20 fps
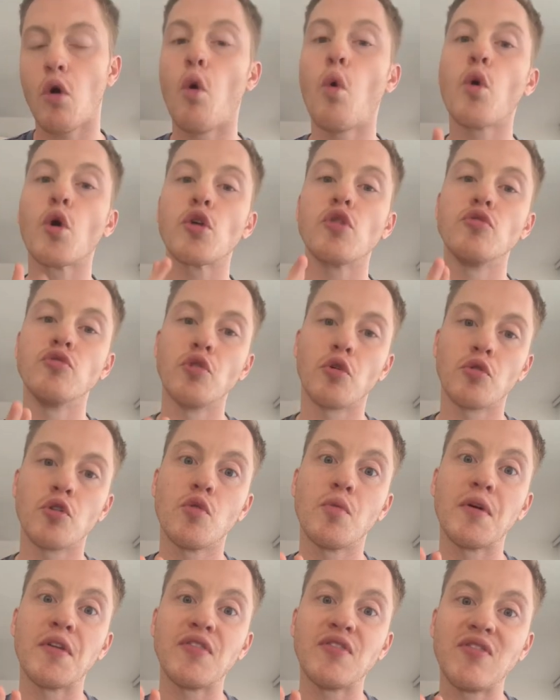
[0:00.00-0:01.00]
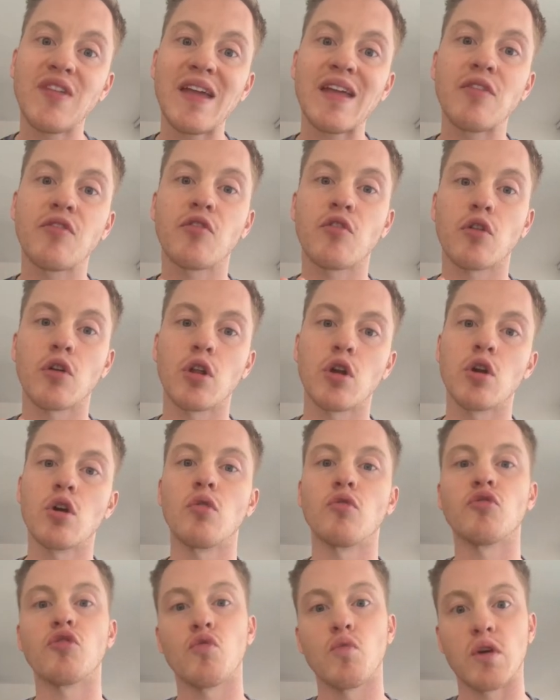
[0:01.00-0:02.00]
or you don't know what dates you're going to go
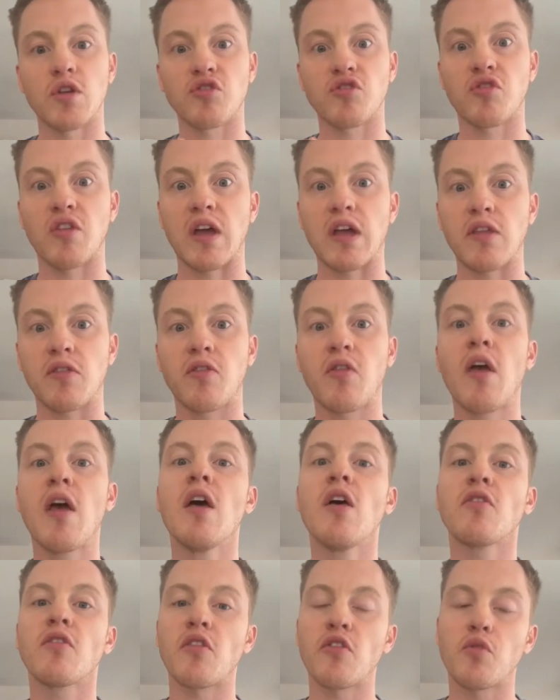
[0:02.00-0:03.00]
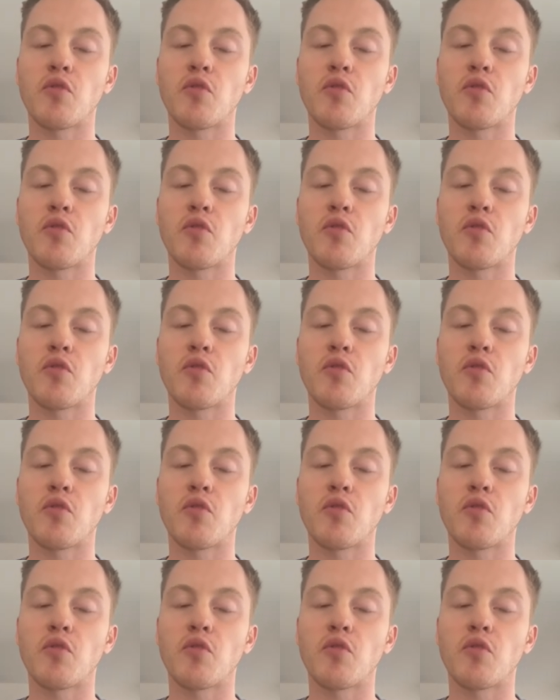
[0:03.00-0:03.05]
to which sites. Since